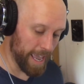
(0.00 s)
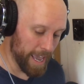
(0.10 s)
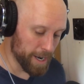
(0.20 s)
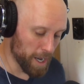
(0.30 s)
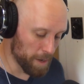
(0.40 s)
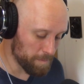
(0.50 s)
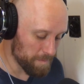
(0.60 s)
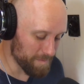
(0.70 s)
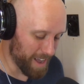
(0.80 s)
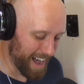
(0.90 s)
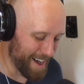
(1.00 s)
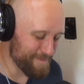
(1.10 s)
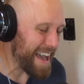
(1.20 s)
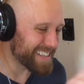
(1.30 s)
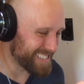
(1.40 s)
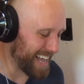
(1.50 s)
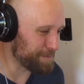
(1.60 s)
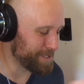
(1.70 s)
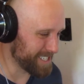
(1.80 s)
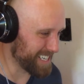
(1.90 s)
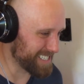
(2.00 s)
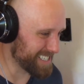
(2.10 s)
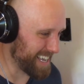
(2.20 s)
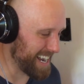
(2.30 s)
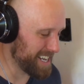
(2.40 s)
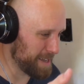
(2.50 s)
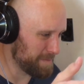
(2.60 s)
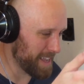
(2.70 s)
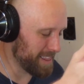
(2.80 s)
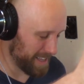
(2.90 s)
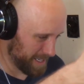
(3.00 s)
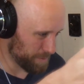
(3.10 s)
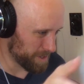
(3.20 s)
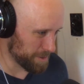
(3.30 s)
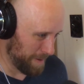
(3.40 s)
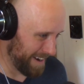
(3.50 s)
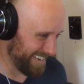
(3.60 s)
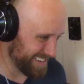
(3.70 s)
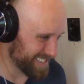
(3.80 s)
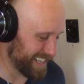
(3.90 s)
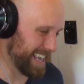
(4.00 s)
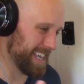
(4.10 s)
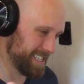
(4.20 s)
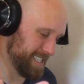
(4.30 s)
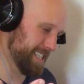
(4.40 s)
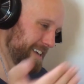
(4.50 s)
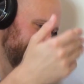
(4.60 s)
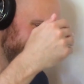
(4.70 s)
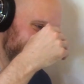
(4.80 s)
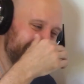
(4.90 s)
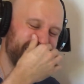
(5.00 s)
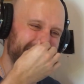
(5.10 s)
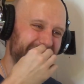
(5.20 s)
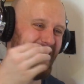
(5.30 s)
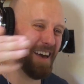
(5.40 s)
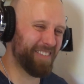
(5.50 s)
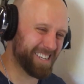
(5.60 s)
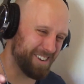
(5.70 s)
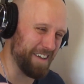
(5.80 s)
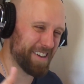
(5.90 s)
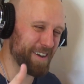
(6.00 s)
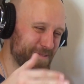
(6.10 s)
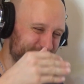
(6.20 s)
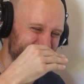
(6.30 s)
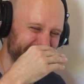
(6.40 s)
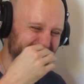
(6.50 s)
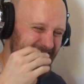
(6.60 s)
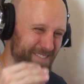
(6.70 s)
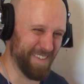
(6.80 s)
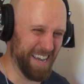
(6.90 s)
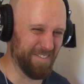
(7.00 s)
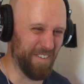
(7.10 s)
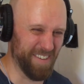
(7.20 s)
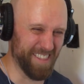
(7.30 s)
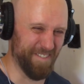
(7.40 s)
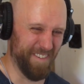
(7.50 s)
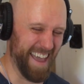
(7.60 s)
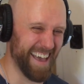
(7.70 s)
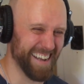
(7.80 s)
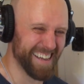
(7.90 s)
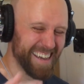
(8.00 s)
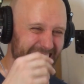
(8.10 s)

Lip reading: And Matt stops and just like says hi to them, and like he's with his parents. I guess he's leaving, and I'm like driving up to pick him up in the van.